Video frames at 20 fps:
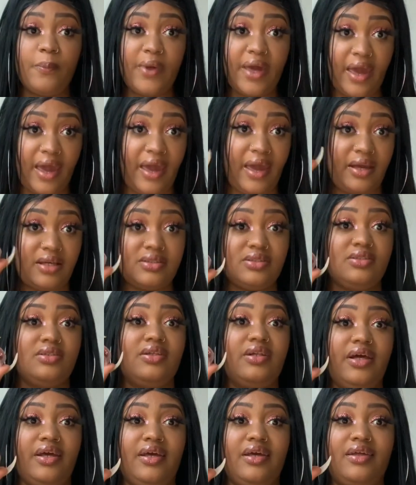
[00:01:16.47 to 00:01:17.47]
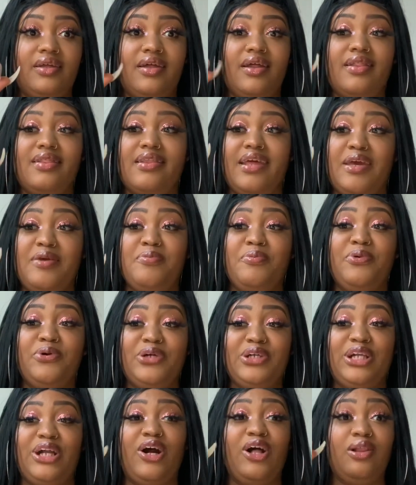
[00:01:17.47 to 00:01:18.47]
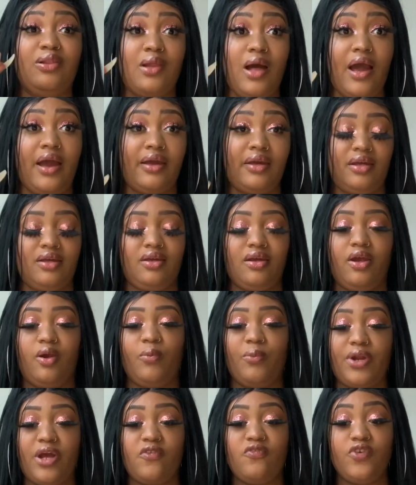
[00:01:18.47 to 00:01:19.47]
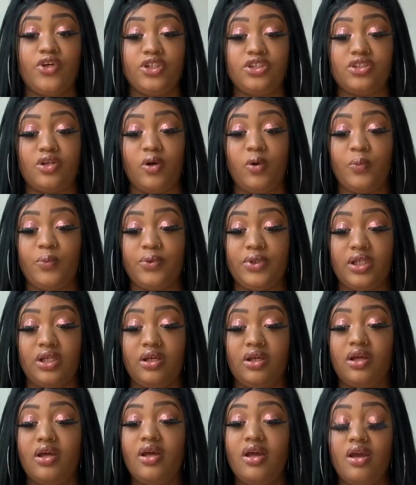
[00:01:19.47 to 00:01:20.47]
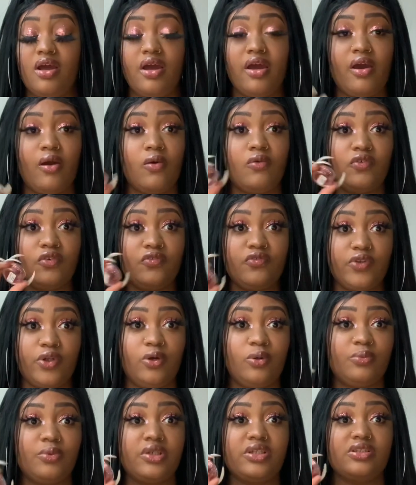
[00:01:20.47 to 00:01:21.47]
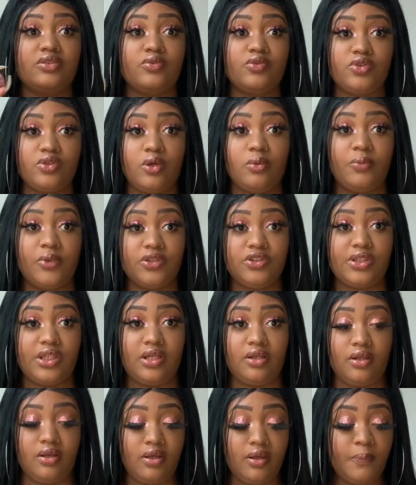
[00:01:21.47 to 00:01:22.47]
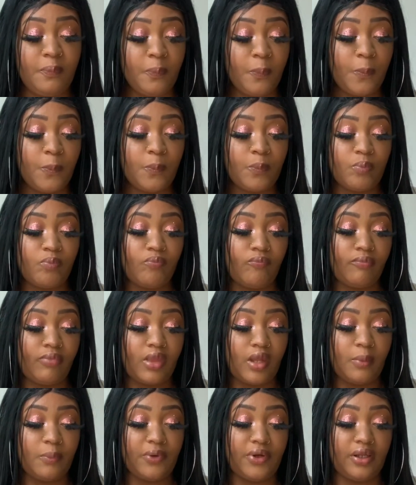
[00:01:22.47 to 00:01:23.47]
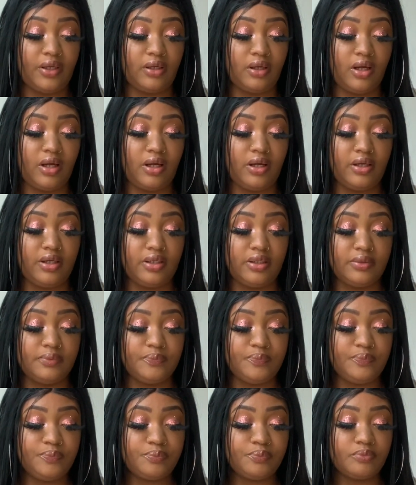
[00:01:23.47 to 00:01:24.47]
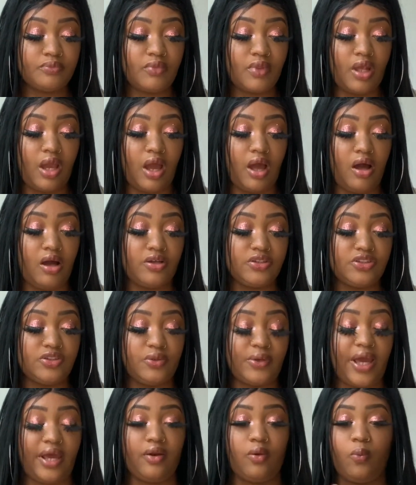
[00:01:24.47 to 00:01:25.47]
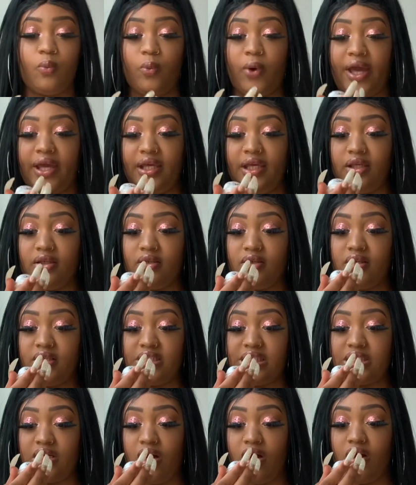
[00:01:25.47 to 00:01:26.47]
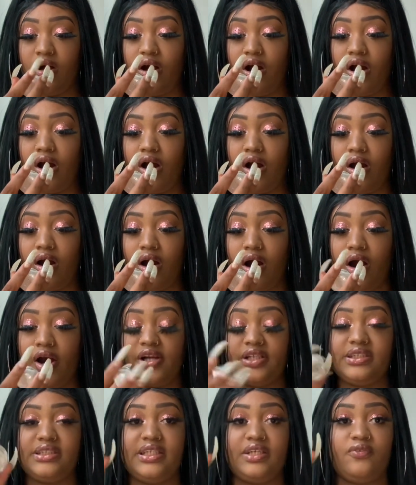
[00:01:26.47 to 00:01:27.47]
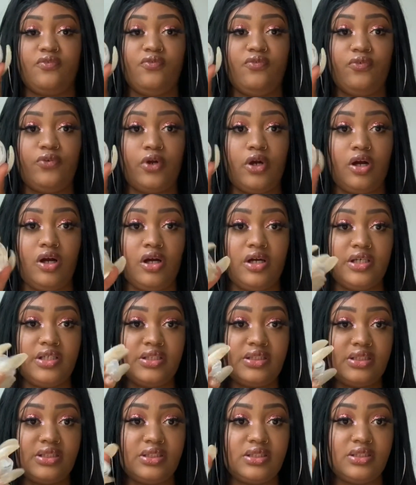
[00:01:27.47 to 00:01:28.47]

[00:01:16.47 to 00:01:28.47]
packed. Like, they put a lot in here. When I first opened it, it overflowed because there was so much in it. But I also got a white. It's called Arctic Frost.